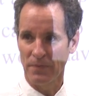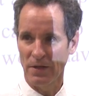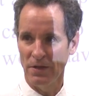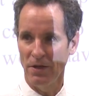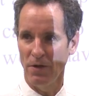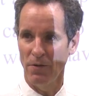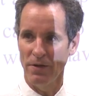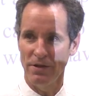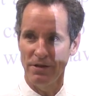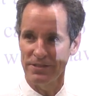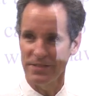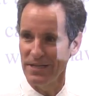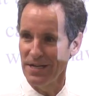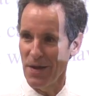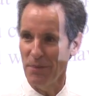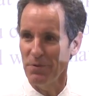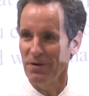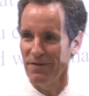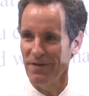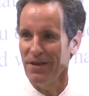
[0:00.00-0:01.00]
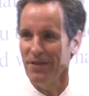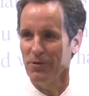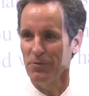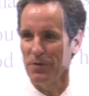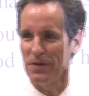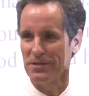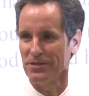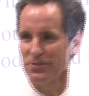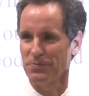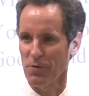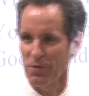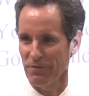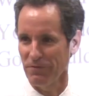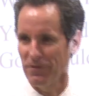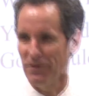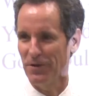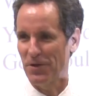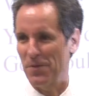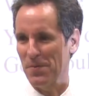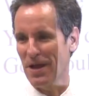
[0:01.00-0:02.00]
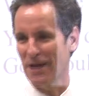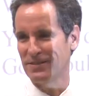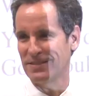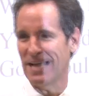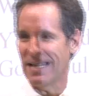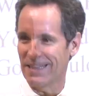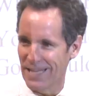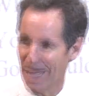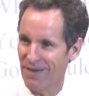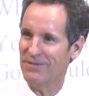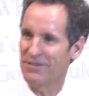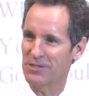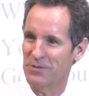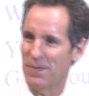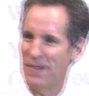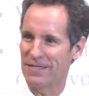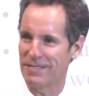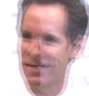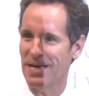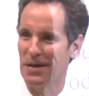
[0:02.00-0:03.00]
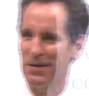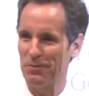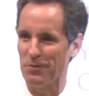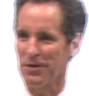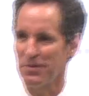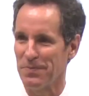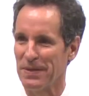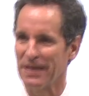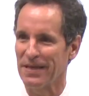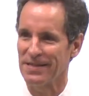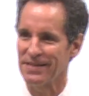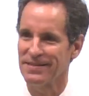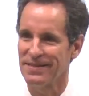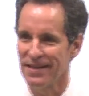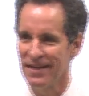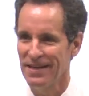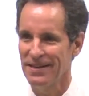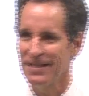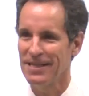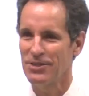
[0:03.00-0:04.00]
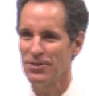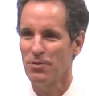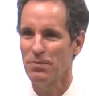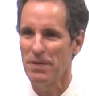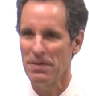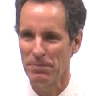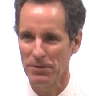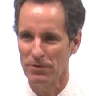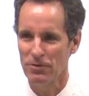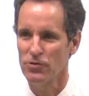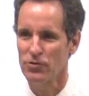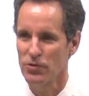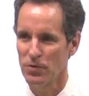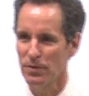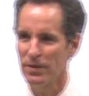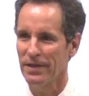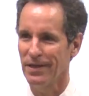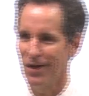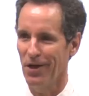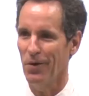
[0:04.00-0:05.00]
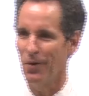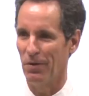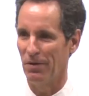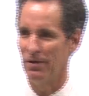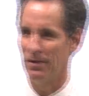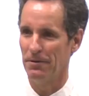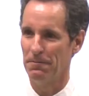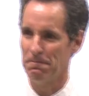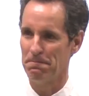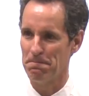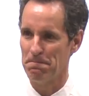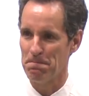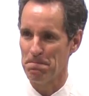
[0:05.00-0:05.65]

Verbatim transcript: You know, and there's a number of other ones, portfolio managers, I'd love to spend time with because these are people who truly know.